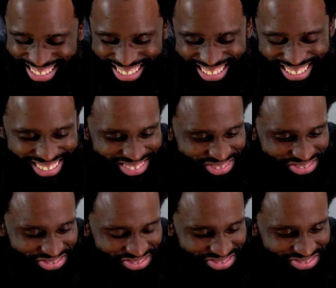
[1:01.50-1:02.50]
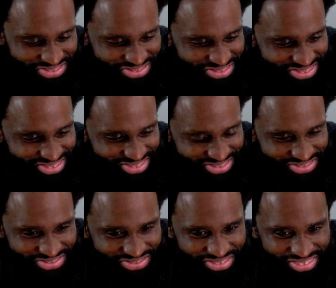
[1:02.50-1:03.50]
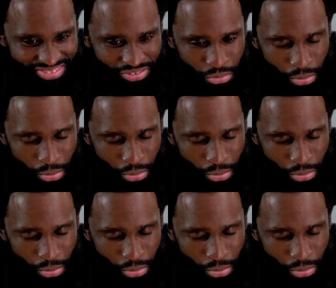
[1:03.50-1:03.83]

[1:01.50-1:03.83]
(not speaking)